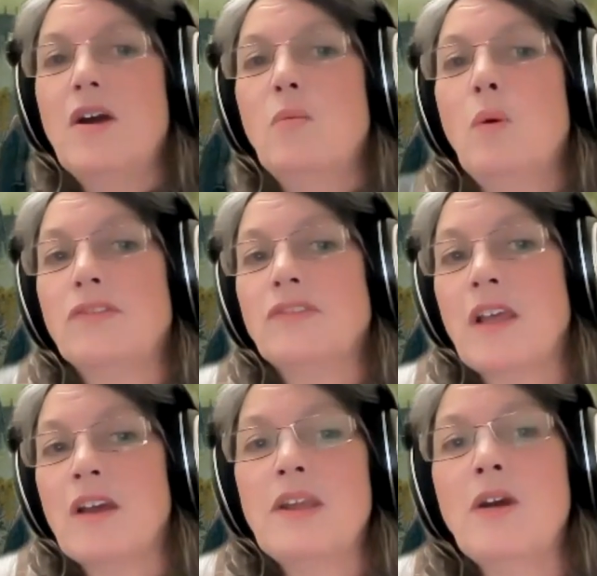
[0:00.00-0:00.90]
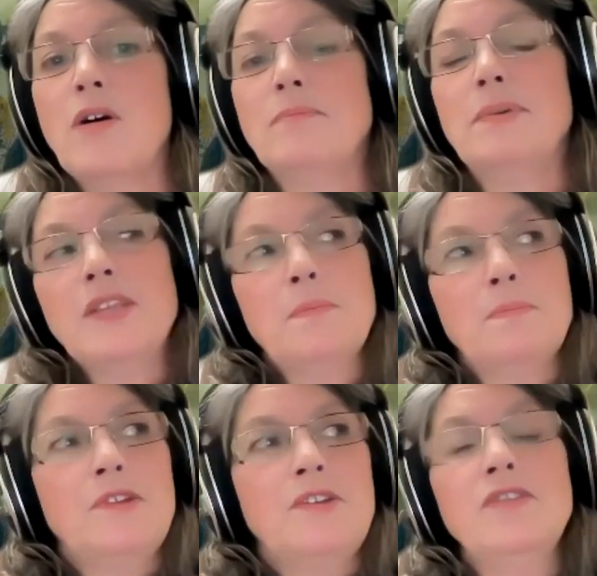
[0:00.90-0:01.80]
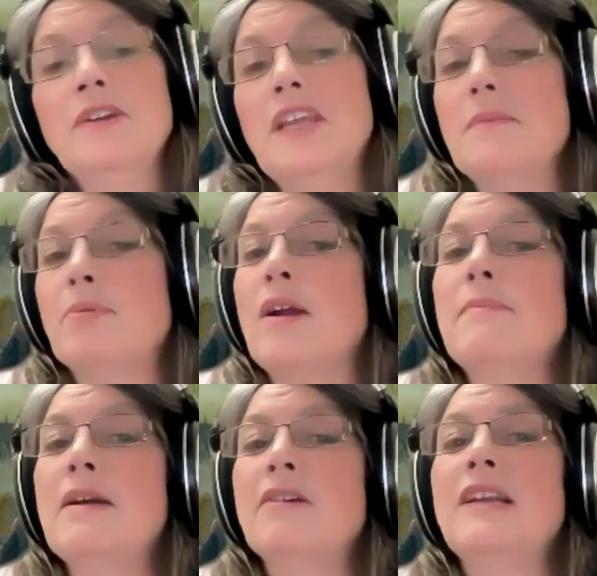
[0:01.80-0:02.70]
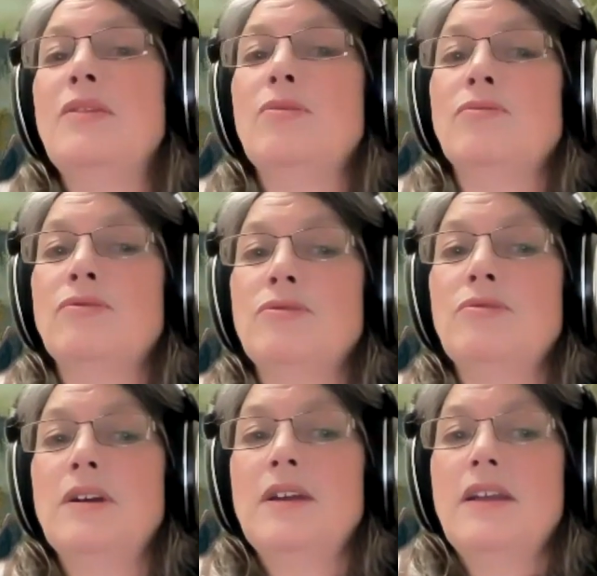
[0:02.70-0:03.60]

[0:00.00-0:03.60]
what's going on, but you're doing it primarily through